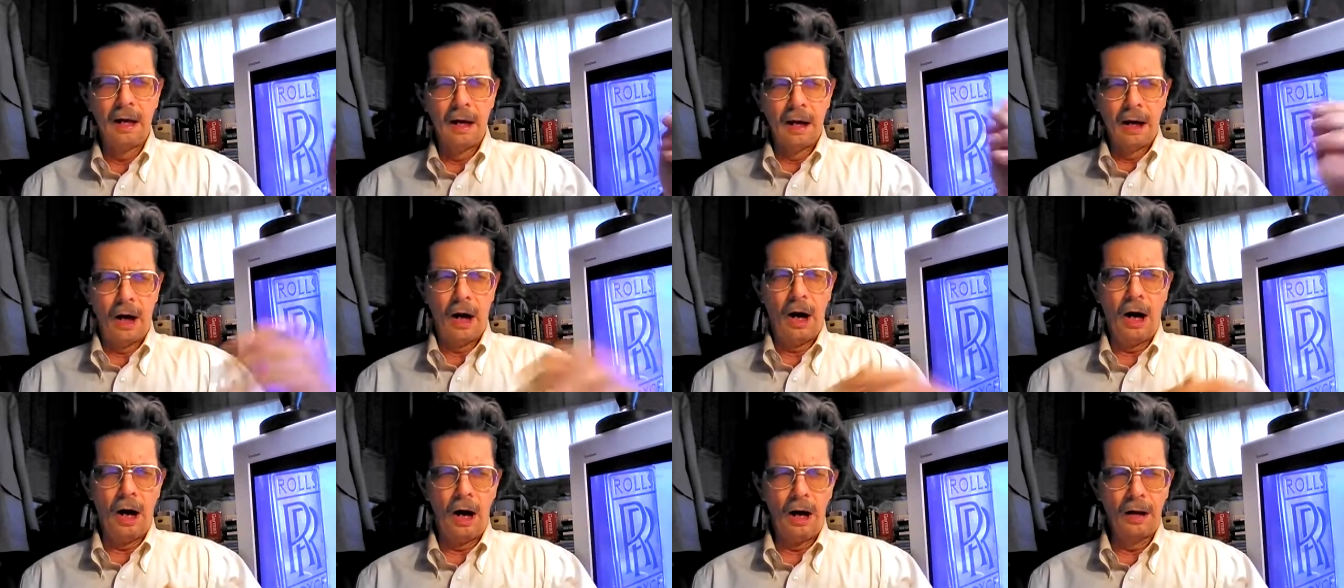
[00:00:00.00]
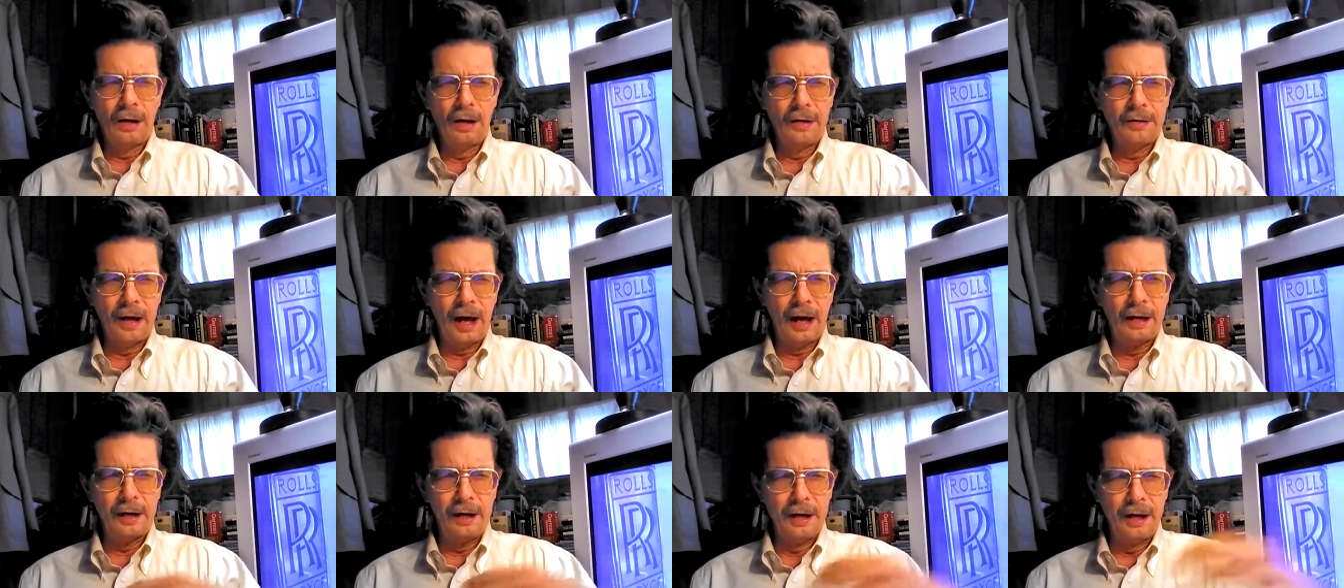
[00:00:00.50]
all of
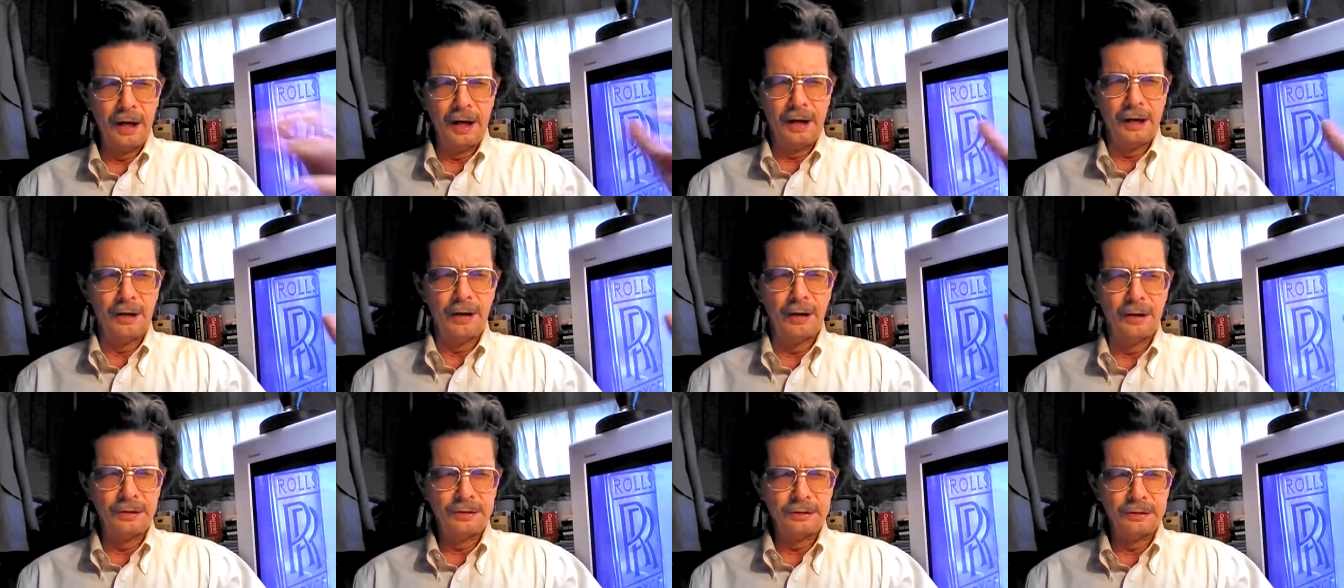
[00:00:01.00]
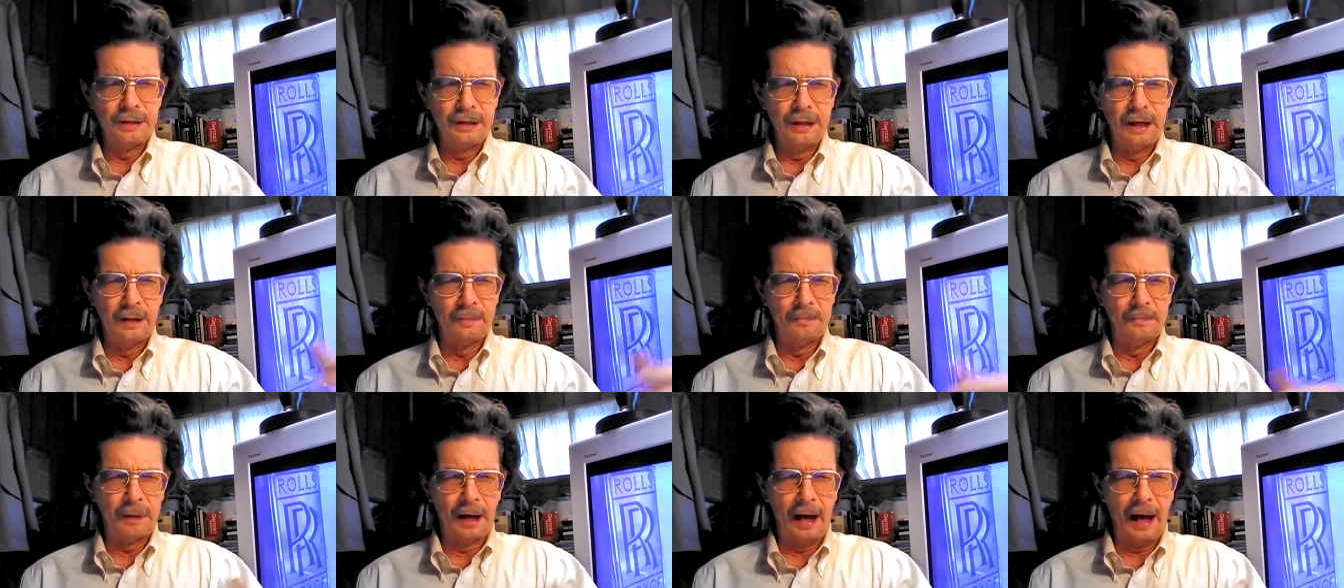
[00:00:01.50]
that energy
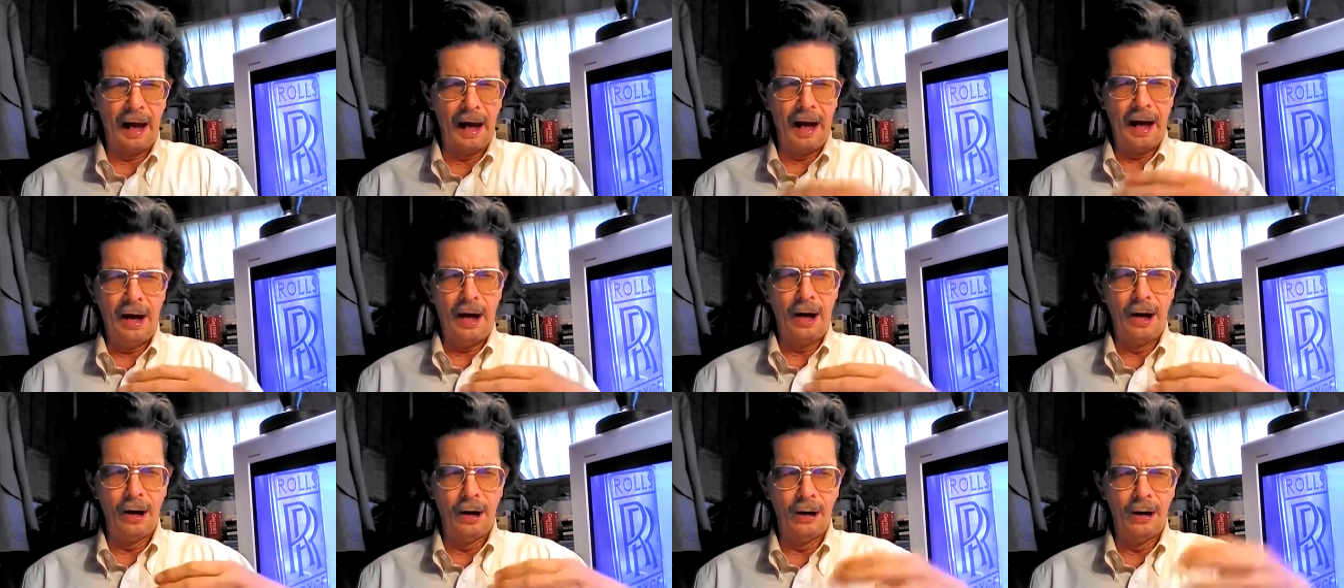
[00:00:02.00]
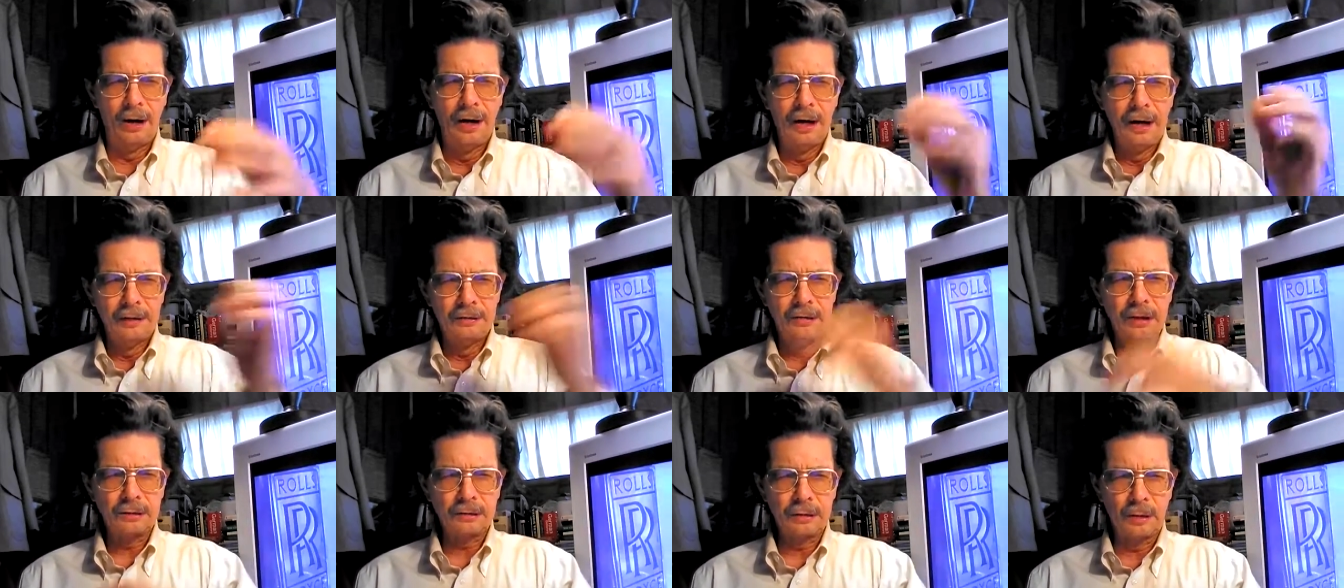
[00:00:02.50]
and power
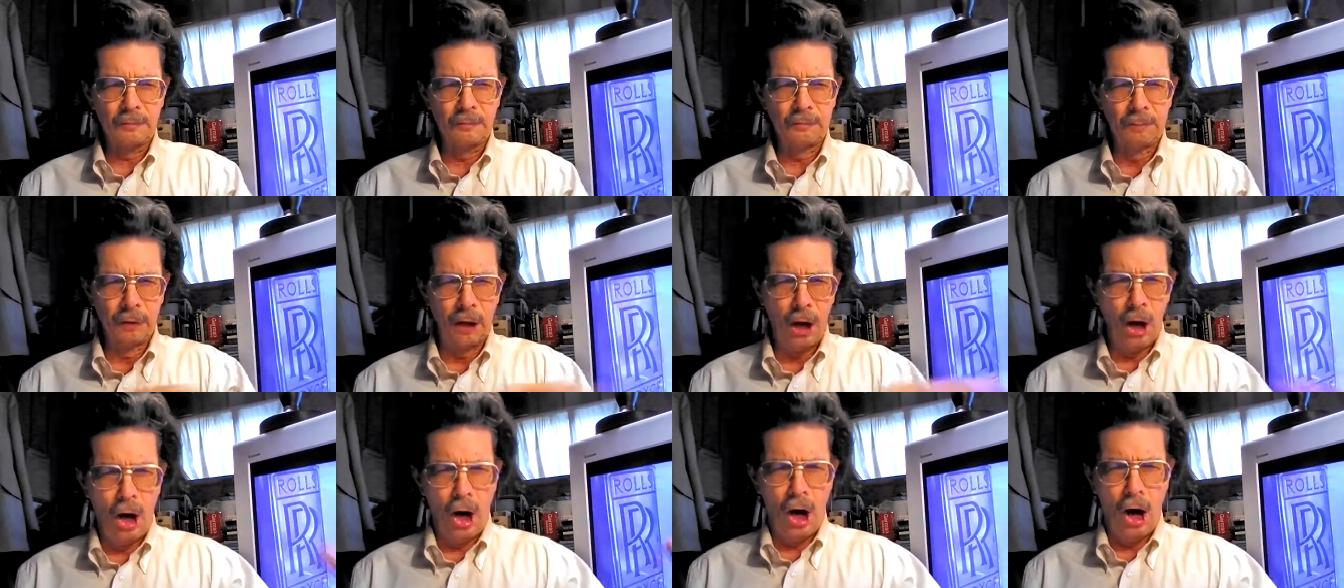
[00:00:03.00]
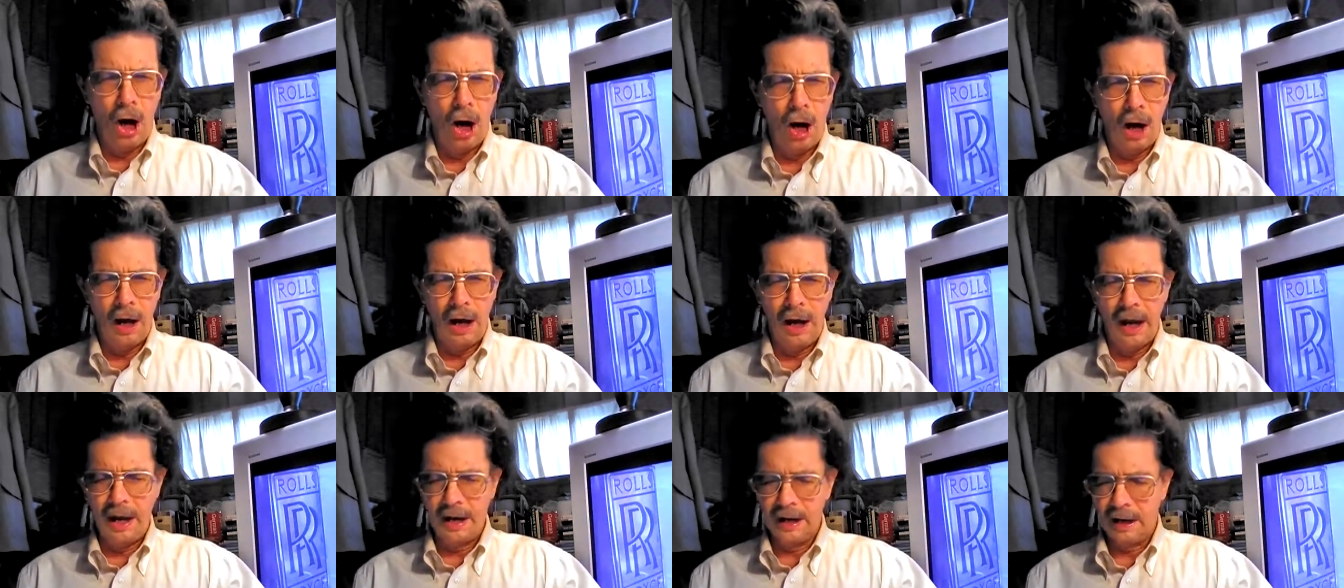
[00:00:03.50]
just
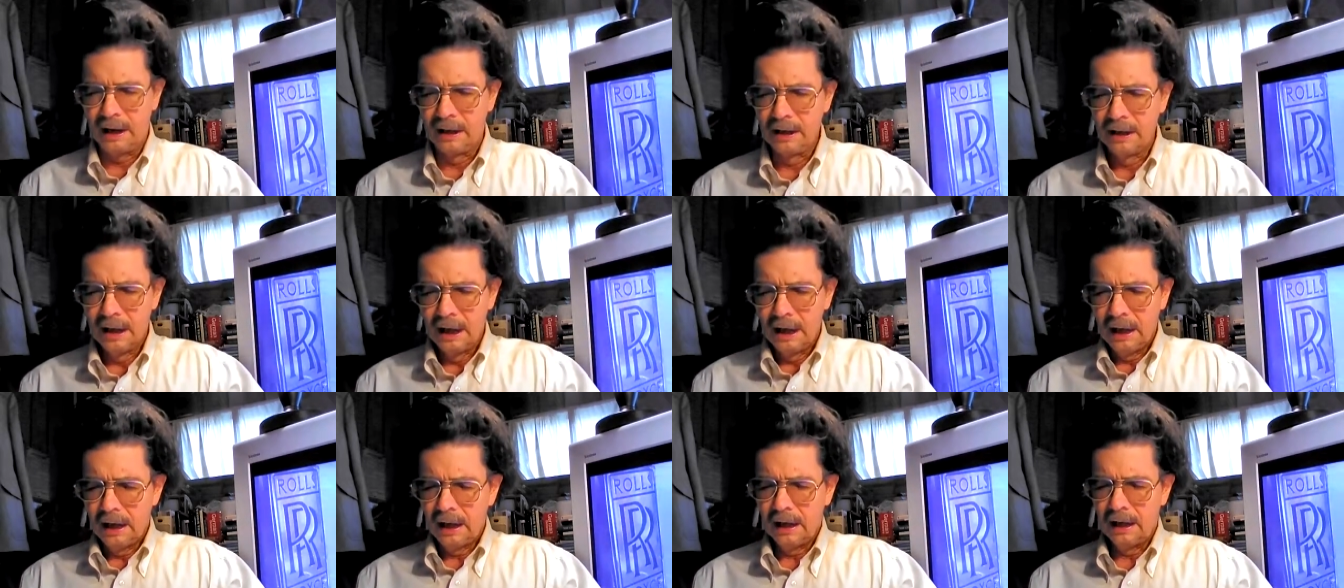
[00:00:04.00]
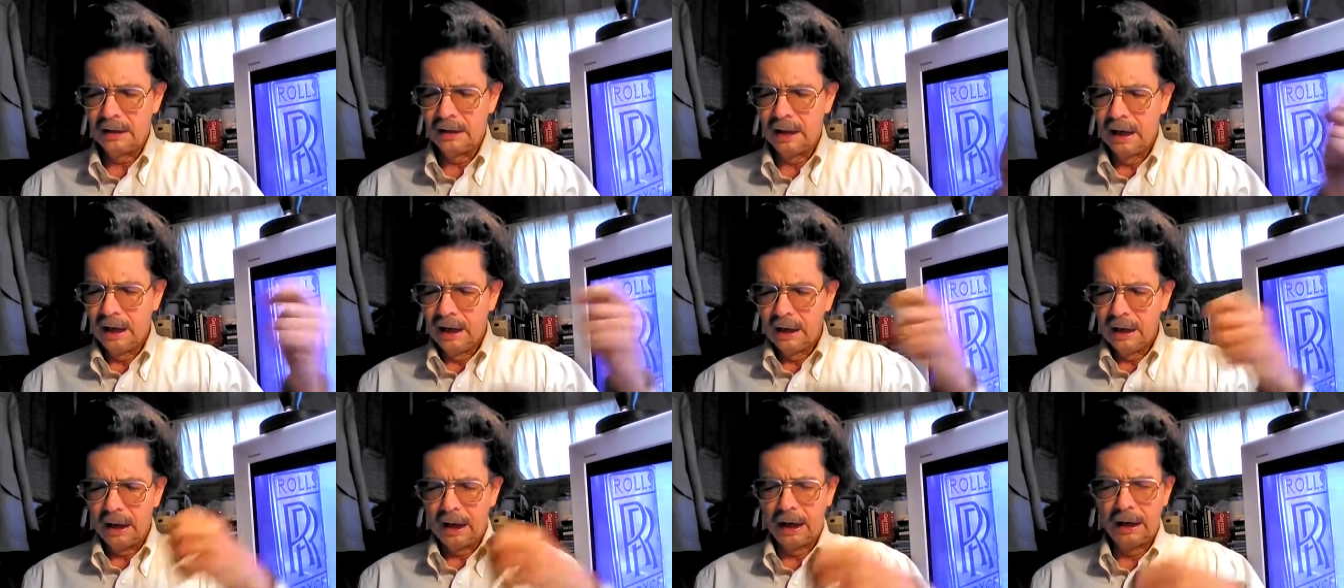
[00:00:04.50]
flowing. And
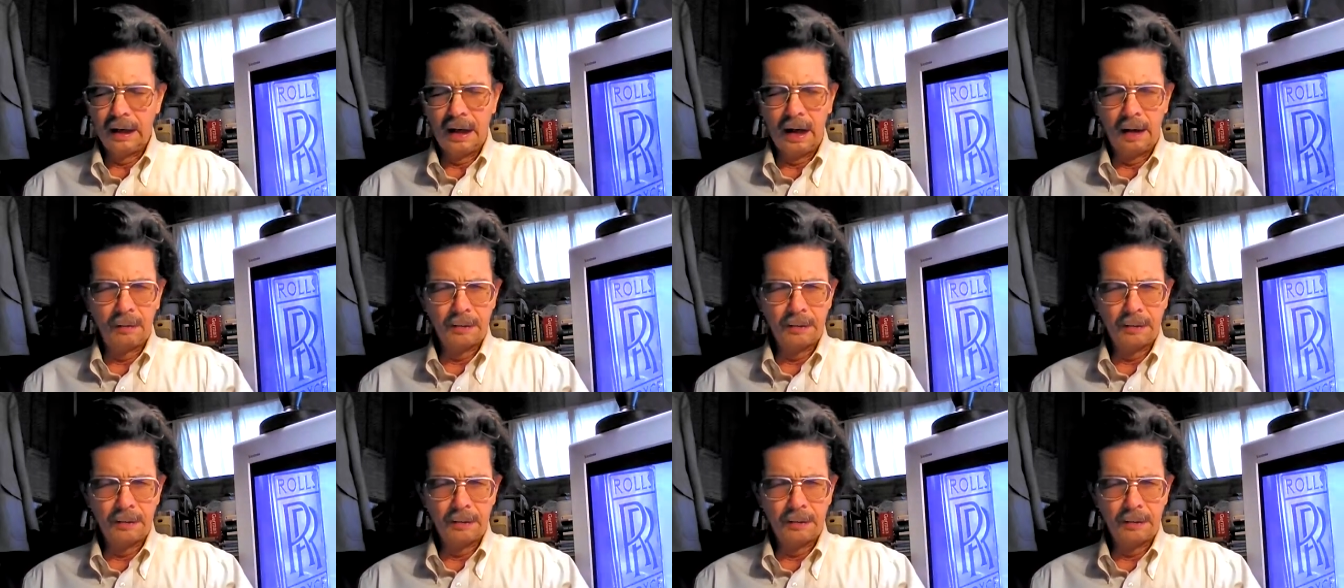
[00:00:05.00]
I